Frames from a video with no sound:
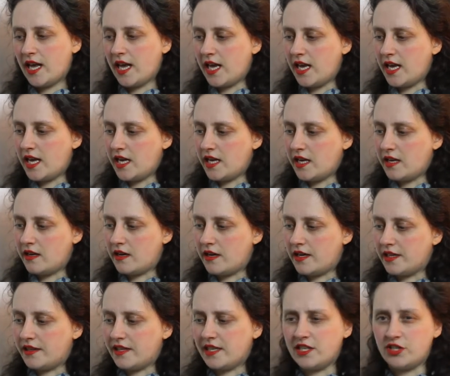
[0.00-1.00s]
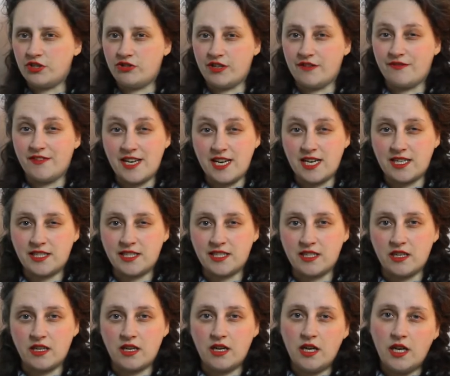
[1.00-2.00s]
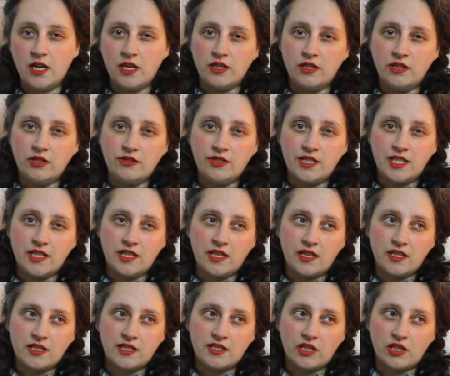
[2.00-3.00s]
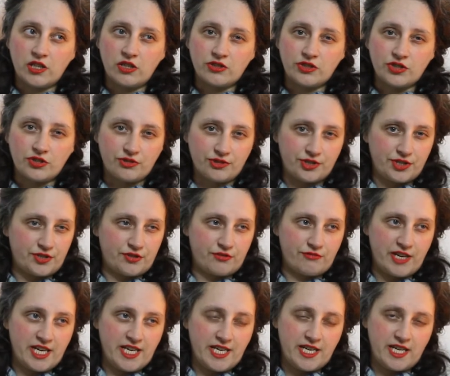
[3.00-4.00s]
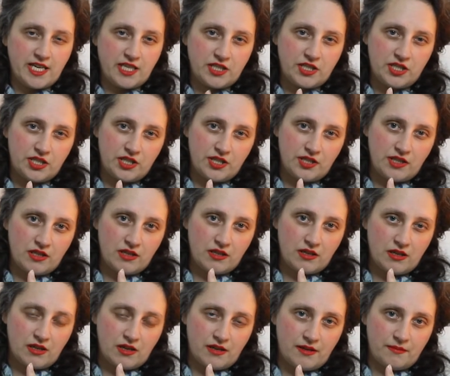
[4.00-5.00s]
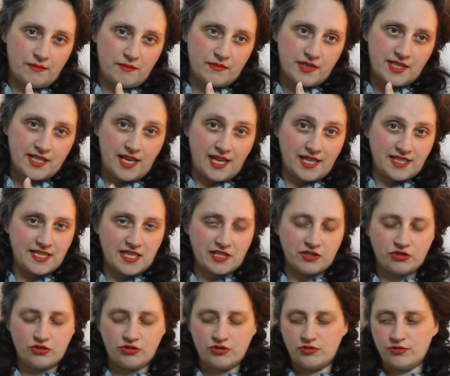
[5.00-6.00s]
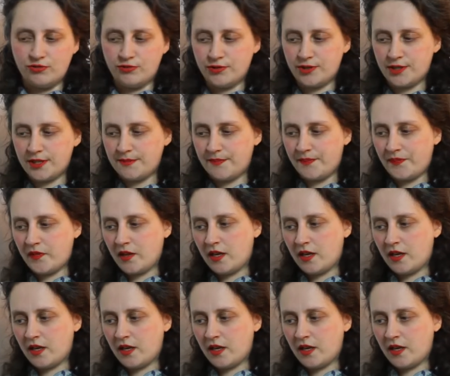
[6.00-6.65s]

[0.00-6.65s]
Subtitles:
in the history of NASA using psychological screening to select astronauts.